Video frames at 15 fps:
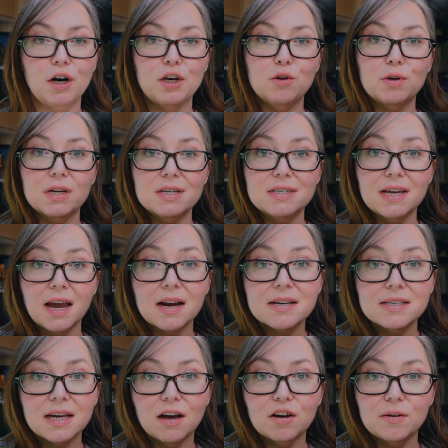you can
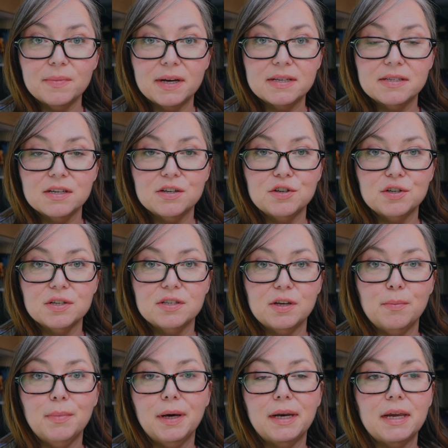text out a message to
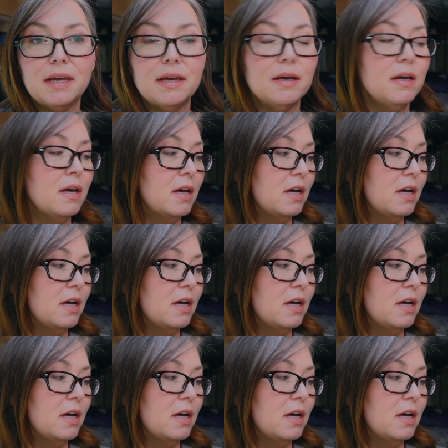somebody